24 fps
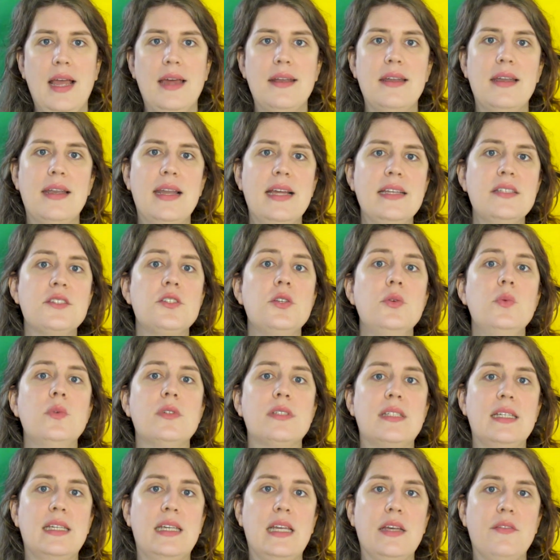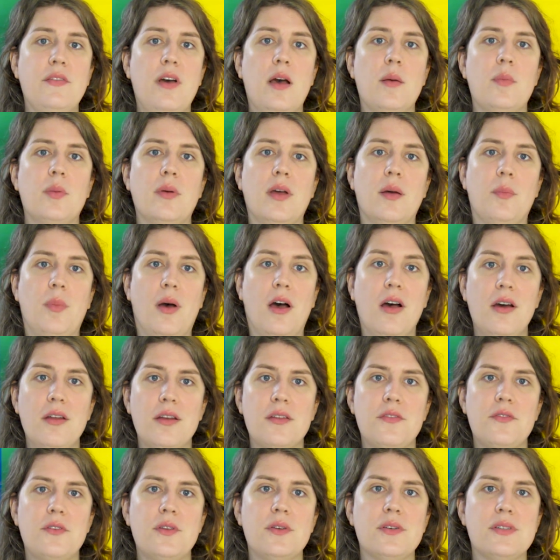And unless you want to give up a part
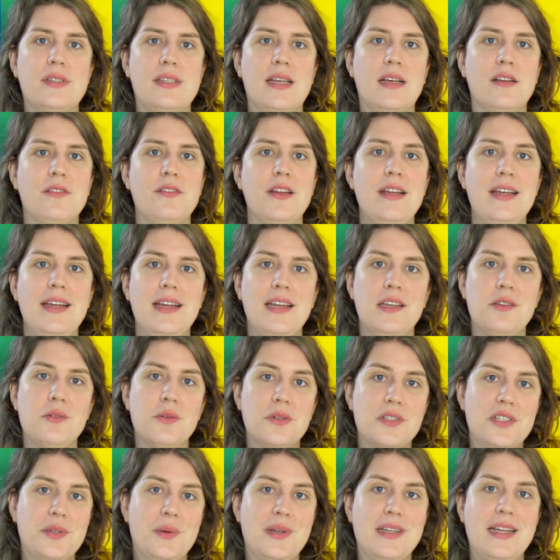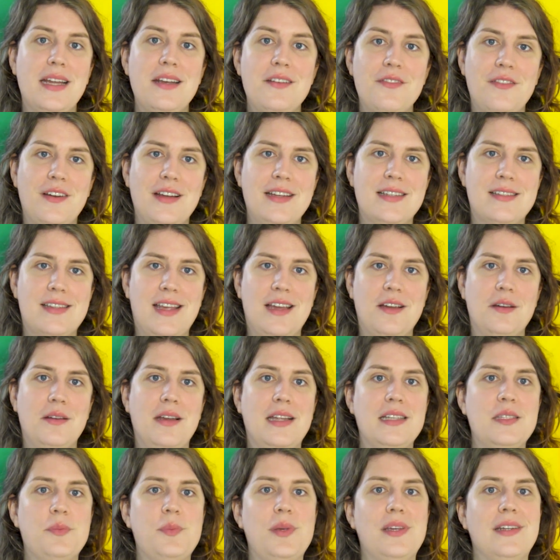of yourself in order to identify as gay or
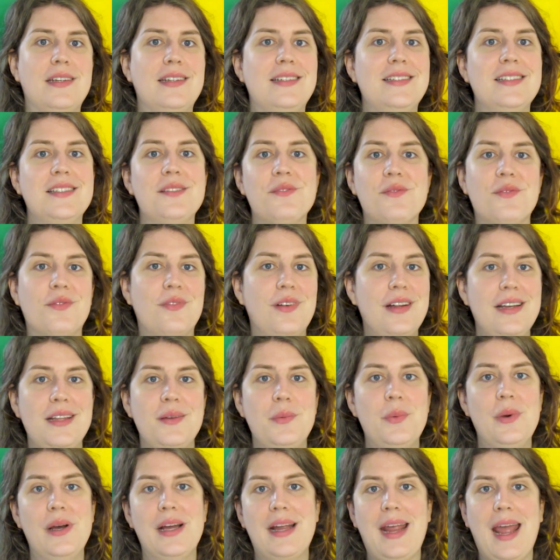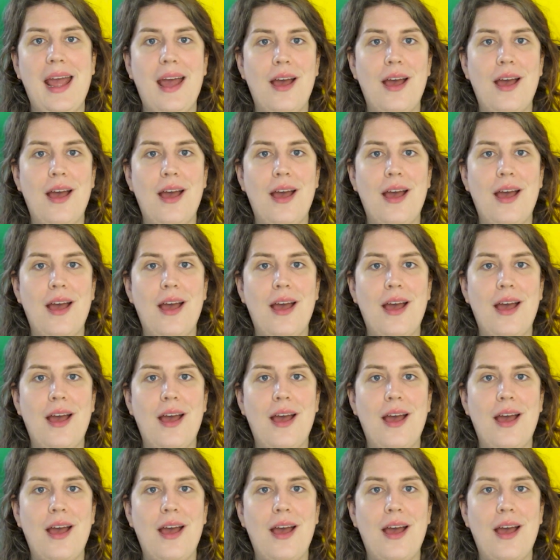lesbian, it doesn't really work